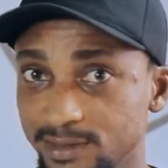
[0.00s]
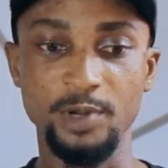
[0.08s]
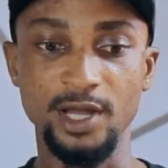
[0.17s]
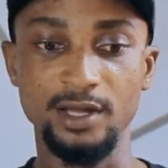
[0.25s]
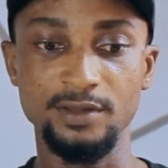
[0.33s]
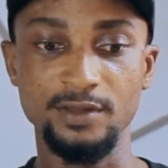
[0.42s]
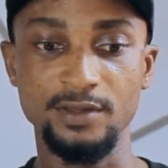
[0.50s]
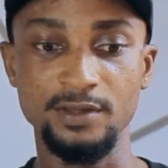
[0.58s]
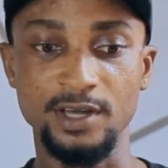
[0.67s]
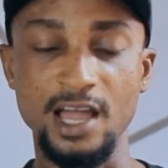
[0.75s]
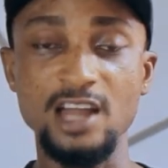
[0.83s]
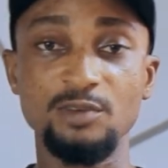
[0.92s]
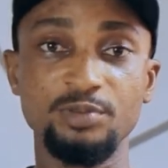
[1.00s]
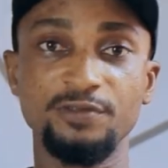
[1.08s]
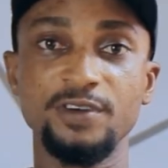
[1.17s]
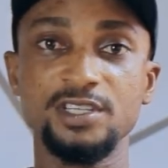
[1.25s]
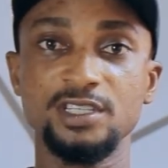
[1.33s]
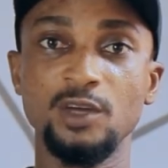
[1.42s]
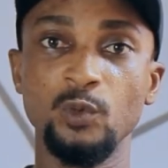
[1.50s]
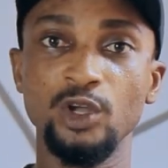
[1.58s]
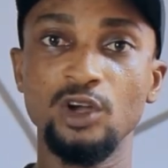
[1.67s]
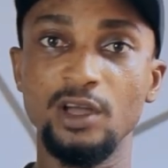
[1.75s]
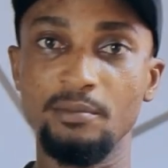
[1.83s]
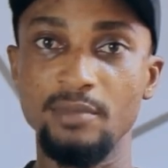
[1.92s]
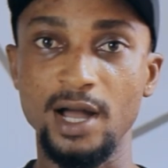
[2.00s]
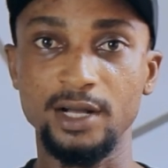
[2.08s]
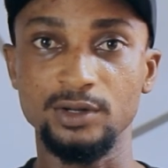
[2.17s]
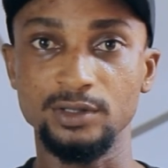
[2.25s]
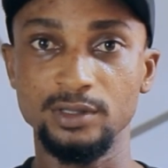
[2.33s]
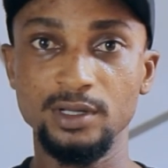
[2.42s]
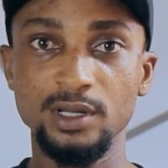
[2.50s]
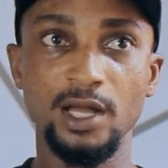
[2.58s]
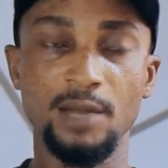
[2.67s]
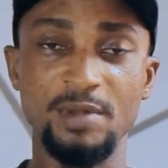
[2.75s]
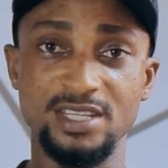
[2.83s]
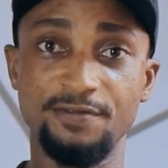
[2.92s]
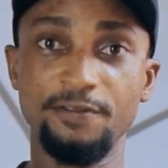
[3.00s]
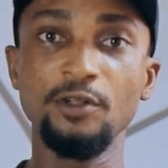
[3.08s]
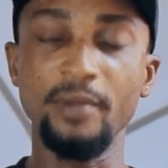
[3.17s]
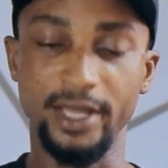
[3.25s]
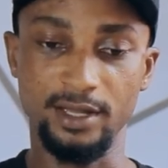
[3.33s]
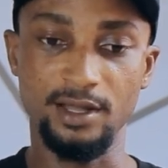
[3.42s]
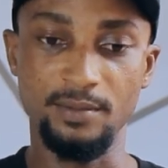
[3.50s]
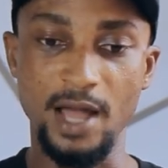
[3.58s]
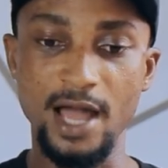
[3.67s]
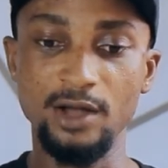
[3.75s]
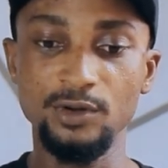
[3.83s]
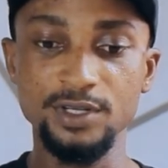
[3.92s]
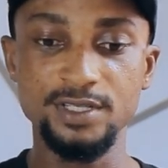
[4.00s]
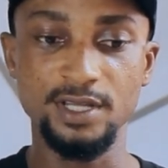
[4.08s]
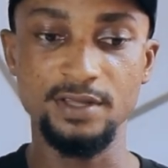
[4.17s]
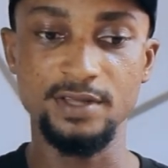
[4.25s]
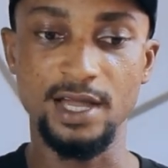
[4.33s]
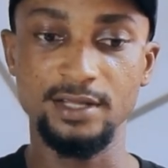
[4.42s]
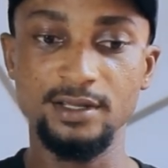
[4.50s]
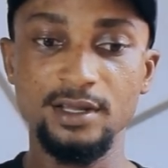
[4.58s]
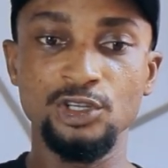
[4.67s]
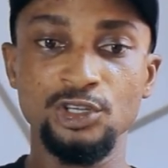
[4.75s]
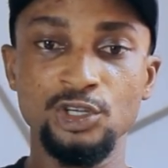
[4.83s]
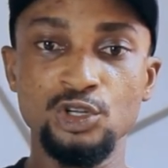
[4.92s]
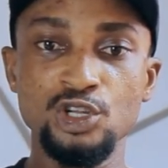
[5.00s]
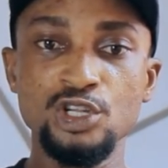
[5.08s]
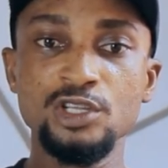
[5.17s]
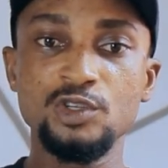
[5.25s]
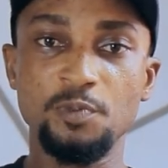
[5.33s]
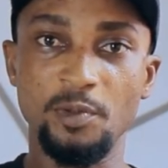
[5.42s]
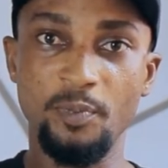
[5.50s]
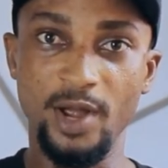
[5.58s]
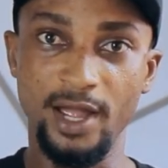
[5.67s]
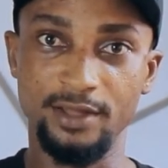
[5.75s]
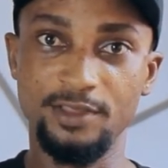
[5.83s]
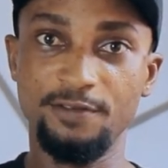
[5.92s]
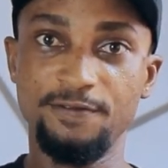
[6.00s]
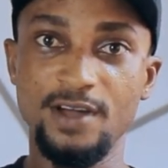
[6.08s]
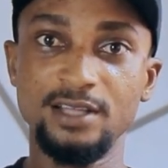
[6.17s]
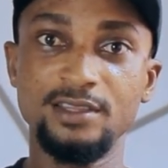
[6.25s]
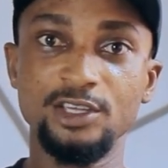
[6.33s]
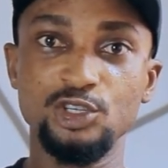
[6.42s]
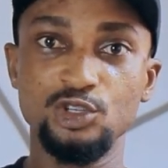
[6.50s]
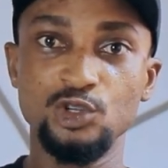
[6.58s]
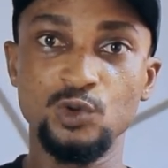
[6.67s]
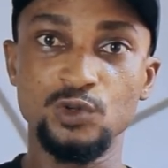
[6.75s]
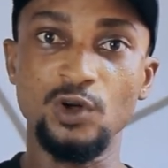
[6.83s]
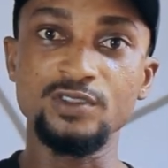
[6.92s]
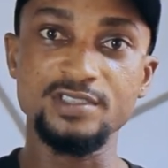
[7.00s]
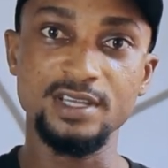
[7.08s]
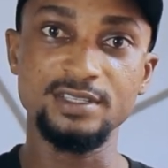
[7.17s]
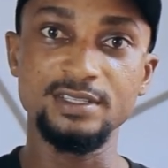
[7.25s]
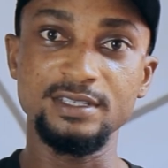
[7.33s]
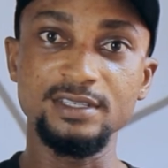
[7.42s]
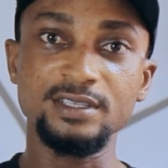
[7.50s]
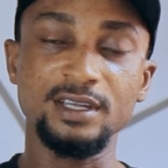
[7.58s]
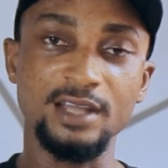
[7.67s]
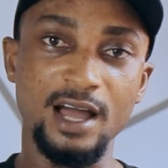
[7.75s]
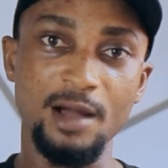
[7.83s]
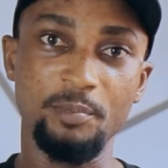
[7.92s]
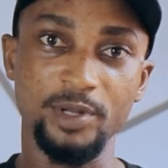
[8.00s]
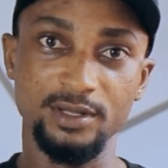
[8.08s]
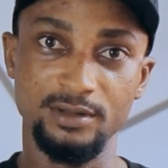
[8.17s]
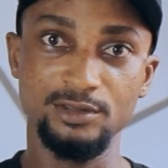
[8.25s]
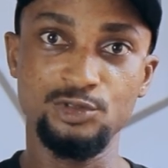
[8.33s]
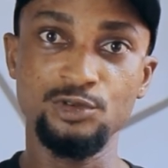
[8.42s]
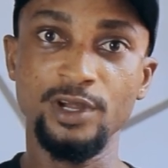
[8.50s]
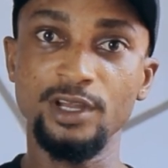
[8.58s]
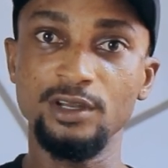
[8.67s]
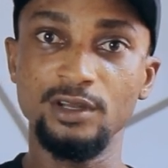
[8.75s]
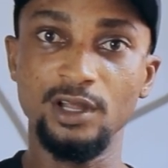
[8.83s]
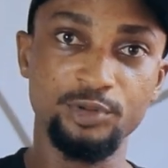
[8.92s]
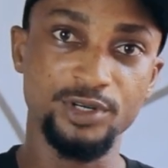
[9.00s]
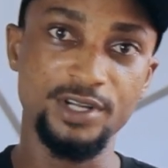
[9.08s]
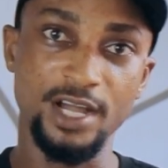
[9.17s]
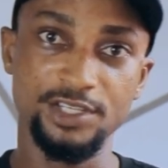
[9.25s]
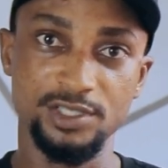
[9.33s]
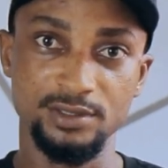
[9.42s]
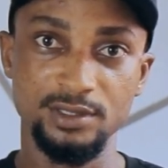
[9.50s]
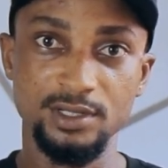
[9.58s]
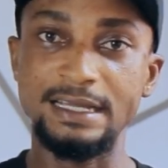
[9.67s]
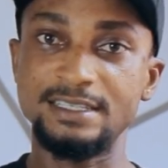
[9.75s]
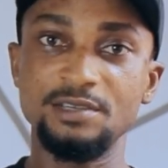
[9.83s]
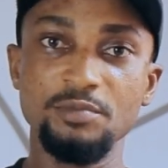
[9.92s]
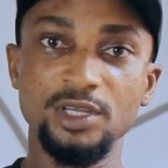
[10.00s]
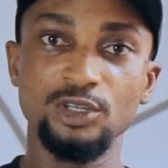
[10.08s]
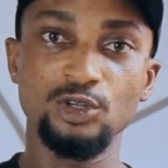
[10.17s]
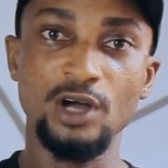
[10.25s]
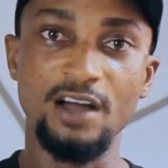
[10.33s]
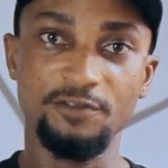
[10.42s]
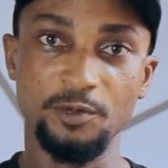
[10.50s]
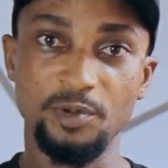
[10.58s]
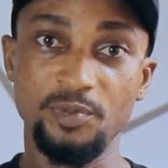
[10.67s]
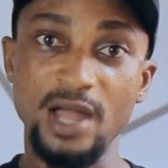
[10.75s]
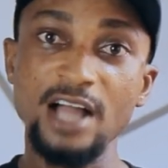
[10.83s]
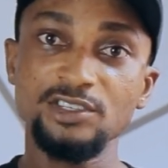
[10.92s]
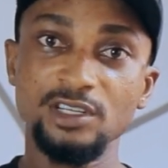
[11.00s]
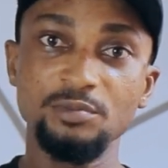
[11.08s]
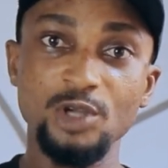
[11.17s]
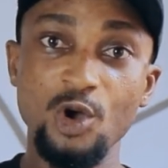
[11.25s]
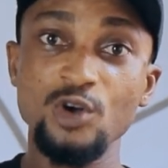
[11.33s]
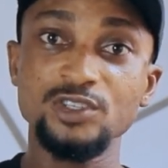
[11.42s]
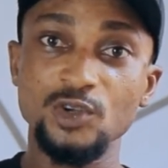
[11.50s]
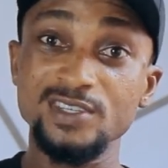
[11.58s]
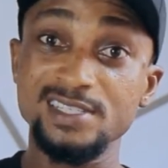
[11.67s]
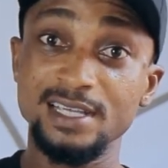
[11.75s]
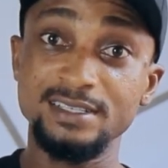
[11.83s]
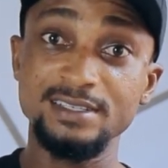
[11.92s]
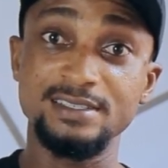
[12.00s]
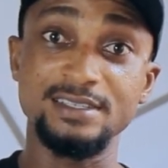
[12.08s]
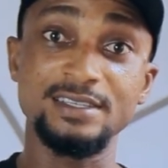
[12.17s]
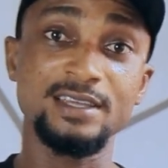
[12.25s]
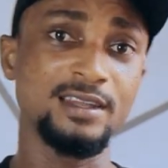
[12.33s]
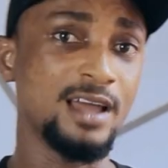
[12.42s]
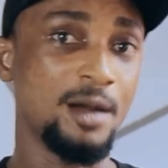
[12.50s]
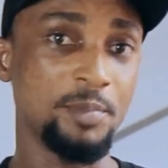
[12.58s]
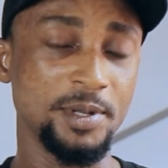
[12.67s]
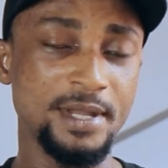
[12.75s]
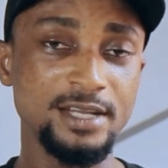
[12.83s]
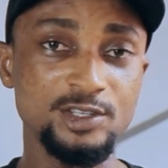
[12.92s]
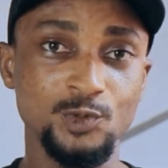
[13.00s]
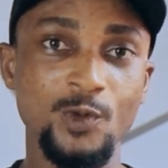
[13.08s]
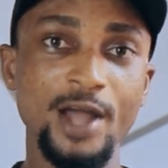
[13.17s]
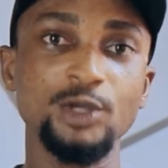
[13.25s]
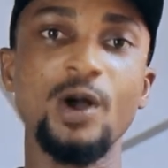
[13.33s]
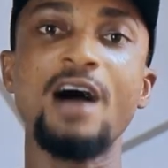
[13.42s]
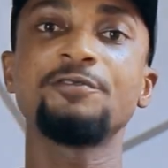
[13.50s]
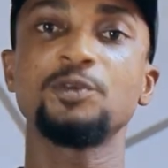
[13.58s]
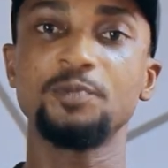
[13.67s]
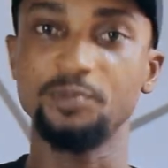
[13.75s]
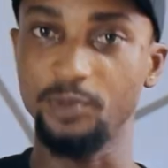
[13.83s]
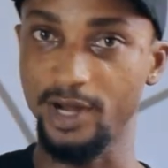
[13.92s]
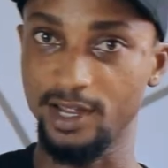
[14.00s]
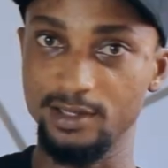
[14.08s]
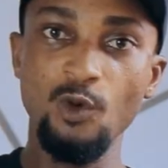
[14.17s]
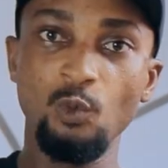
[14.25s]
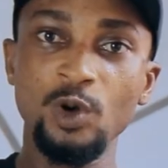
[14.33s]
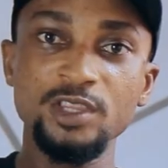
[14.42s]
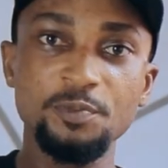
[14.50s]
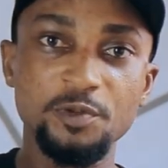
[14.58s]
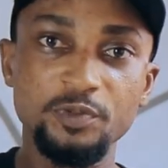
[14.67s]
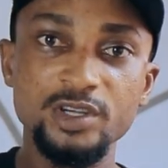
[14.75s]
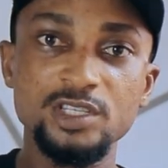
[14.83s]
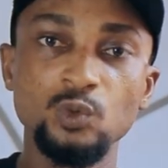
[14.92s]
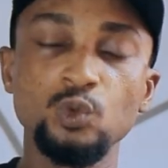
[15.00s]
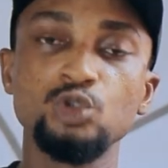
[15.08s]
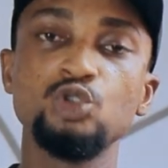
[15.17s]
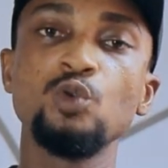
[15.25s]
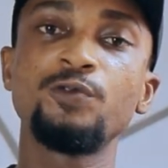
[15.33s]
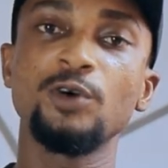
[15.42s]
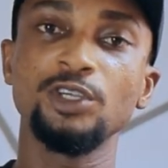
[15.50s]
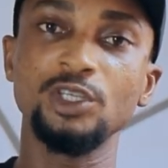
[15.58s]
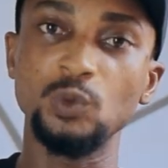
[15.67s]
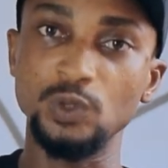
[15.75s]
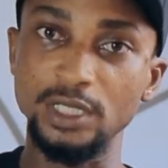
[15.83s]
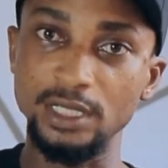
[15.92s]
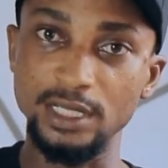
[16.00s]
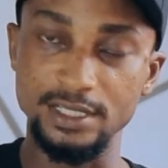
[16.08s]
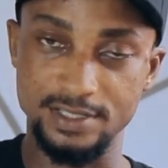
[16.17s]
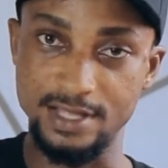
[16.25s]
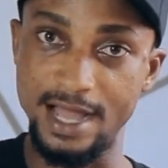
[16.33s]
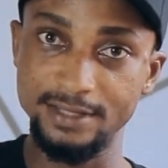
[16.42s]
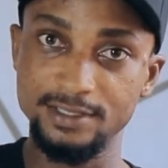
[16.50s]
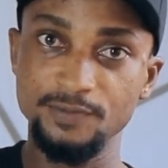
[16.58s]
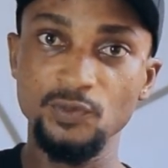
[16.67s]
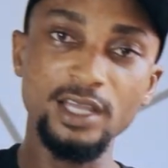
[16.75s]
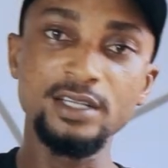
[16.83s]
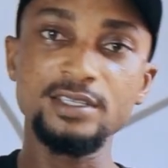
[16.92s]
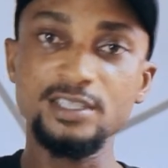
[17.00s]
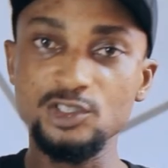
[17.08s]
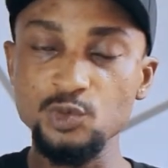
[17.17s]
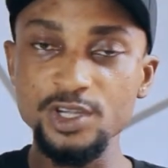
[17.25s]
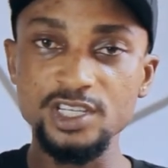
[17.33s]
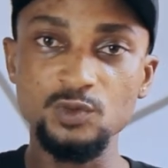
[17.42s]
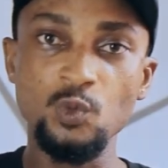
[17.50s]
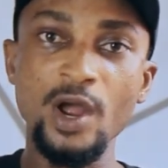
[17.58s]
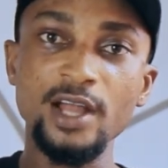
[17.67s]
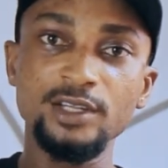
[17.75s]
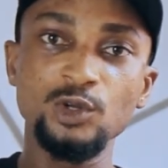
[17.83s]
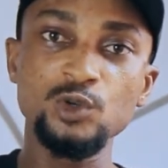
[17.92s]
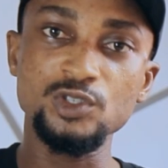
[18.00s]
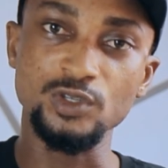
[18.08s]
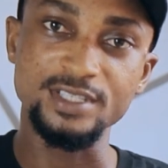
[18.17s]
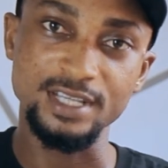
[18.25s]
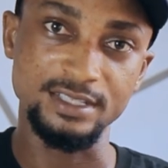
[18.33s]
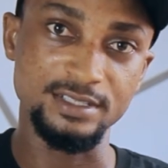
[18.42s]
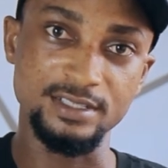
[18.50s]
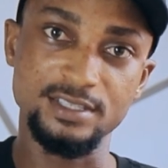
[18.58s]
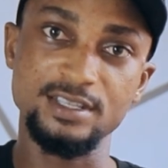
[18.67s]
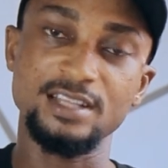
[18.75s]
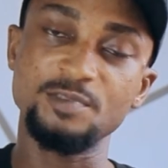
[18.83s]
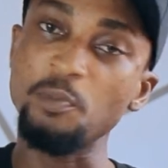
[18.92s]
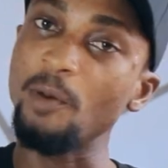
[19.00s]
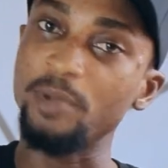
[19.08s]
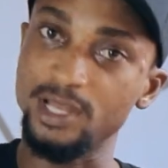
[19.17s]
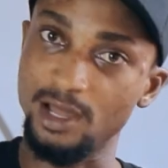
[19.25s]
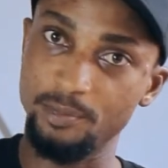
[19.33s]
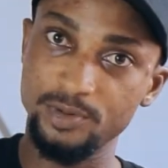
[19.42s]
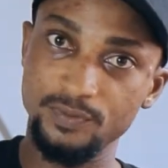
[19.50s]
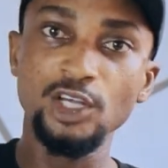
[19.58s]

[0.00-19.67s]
Per the kind of profession that we are embark on um, as a filmmaker, I always say that you need to prepare. The fact that you know uncertainties can happen during production doesn't mean you don't have to prepare. Actually, because uncertainties can happen, that is why you have to prepare. What the preparation will do for you is that in a situation where those uncertainties start popping up,